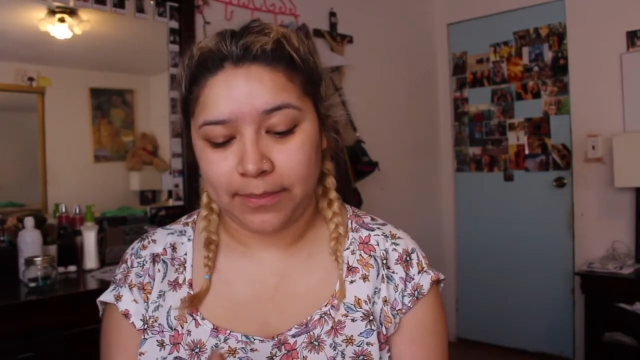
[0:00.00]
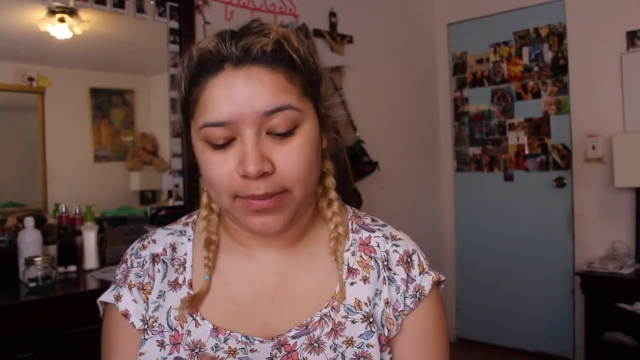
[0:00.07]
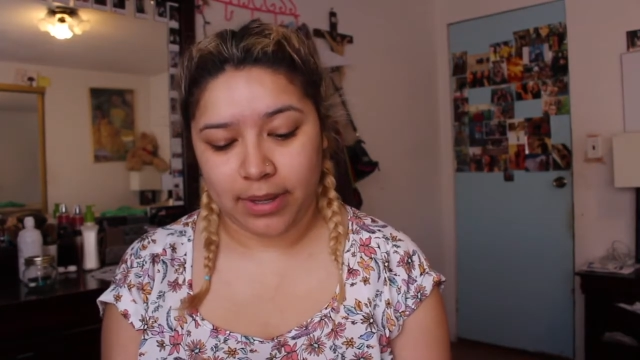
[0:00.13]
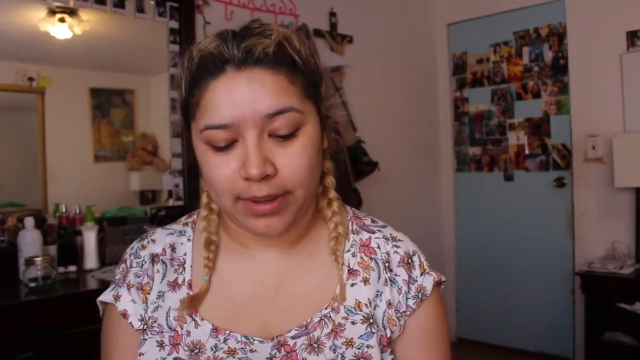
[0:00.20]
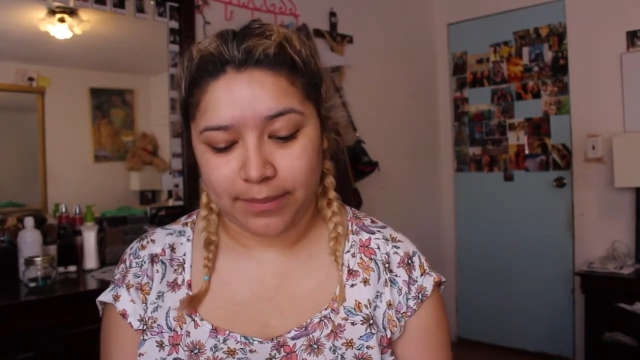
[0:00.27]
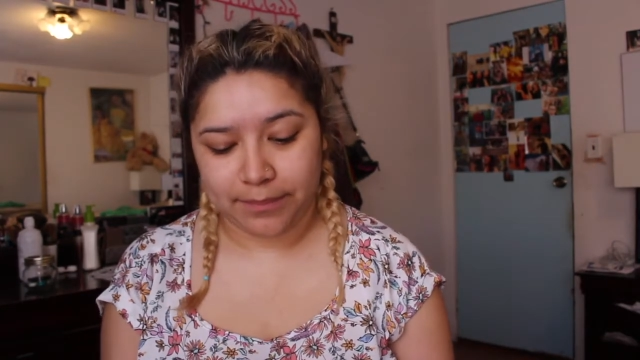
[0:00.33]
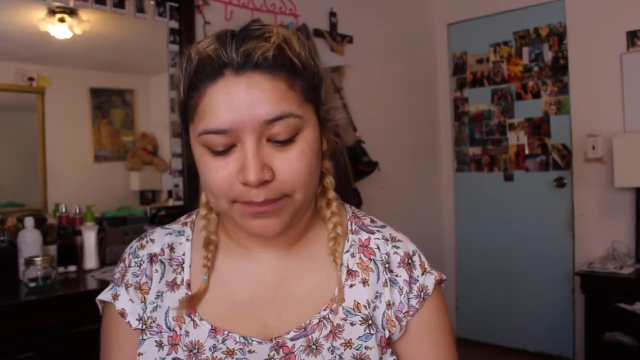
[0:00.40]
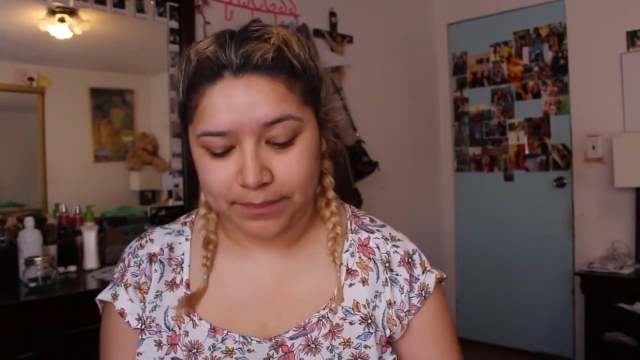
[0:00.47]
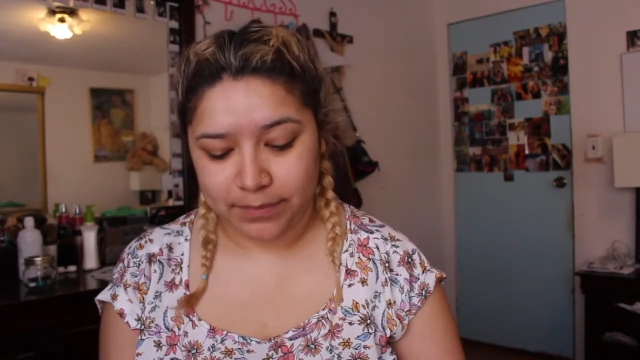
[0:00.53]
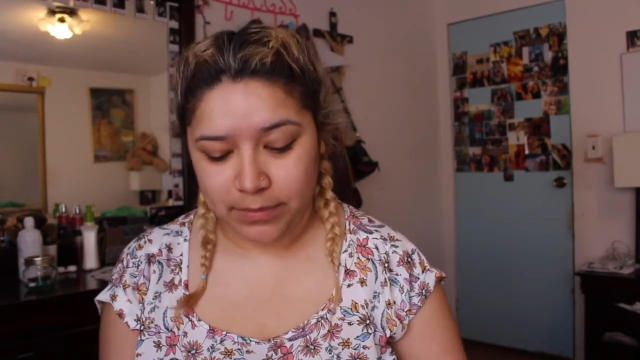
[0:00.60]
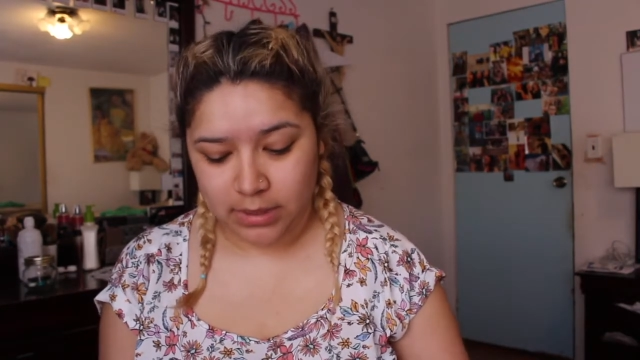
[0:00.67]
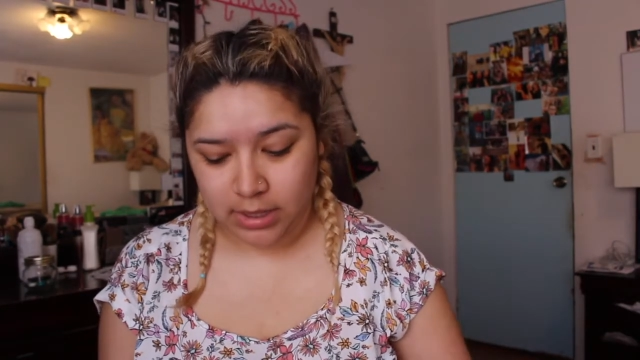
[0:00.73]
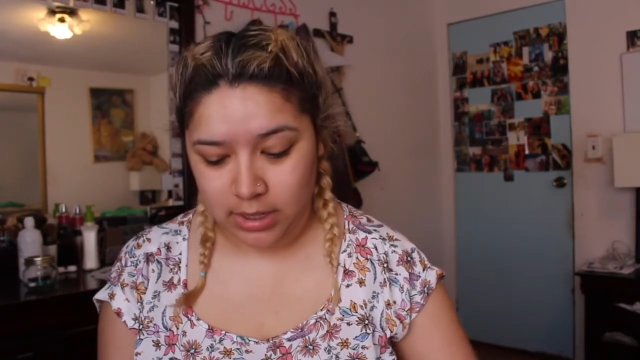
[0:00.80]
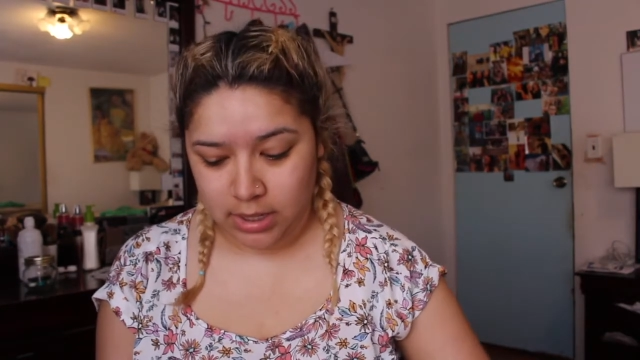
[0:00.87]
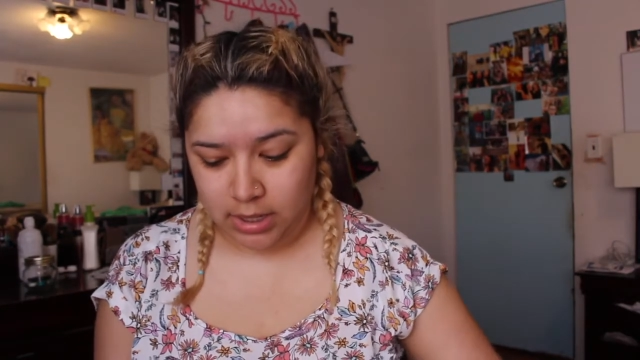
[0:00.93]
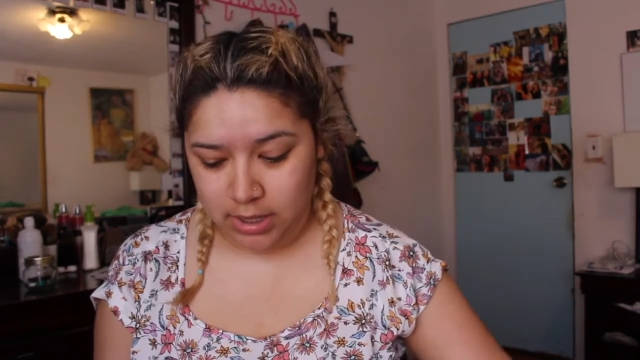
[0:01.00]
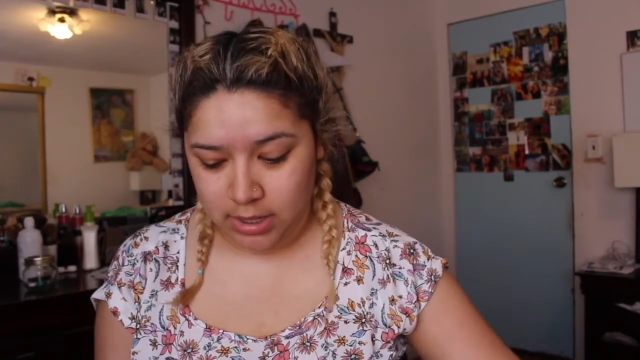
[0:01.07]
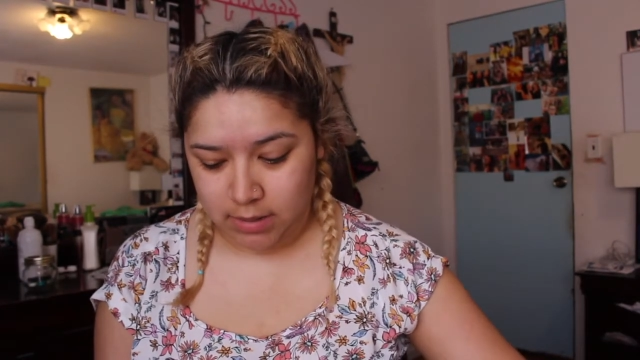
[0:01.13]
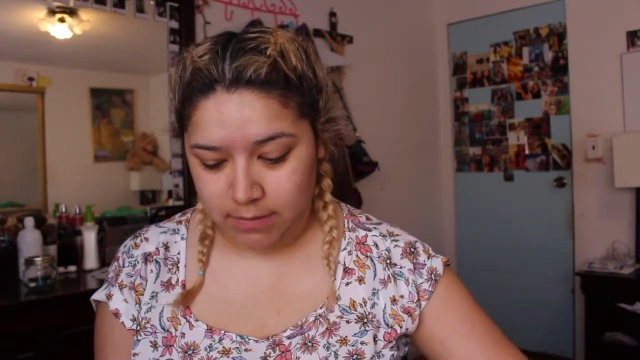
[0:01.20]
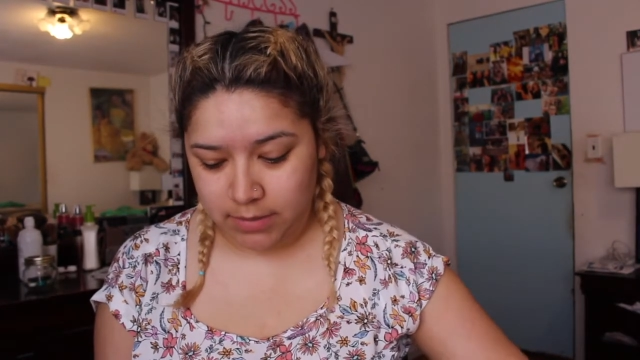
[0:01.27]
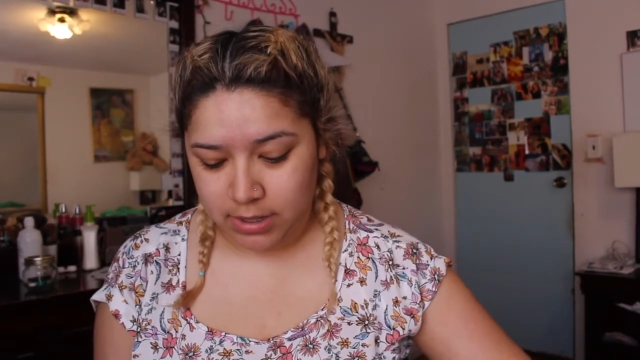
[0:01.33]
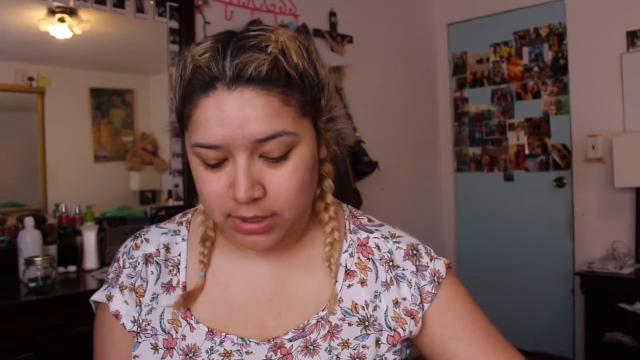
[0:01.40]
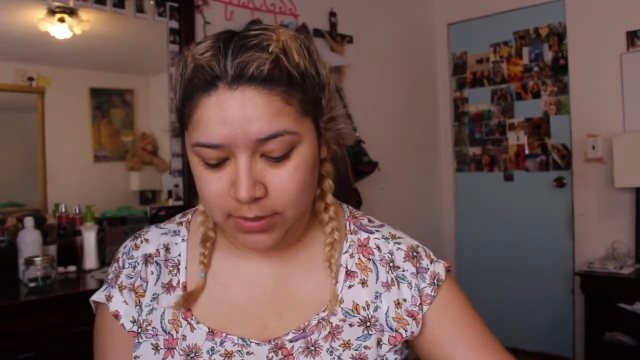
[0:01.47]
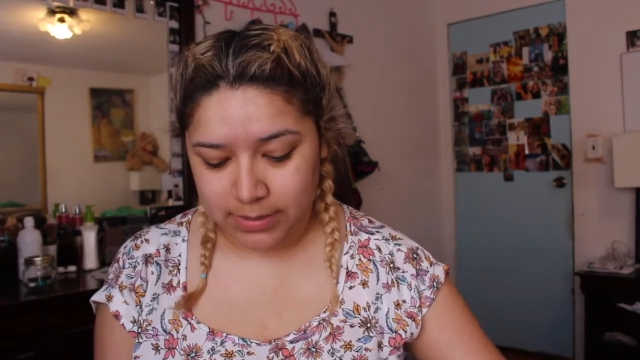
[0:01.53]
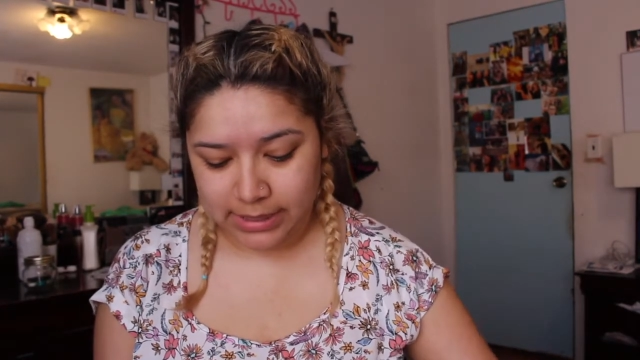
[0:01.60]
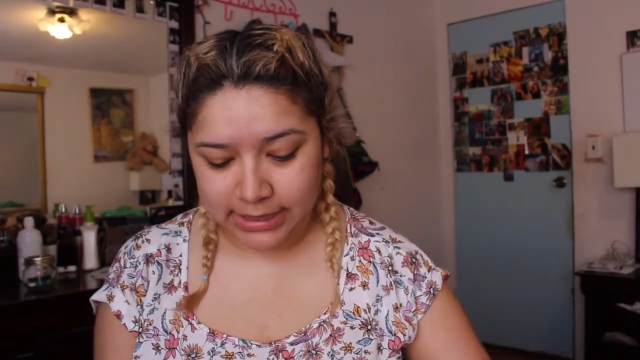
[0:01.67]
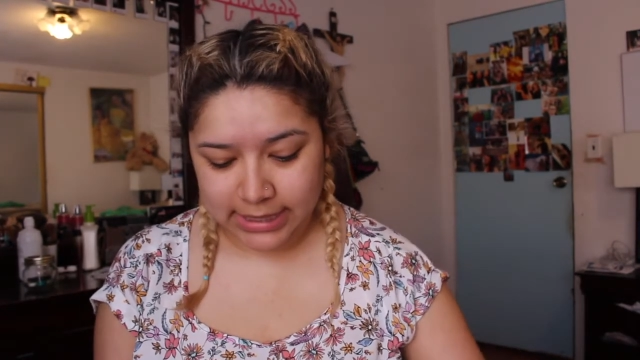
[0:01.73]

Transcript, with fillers: but I'm going to be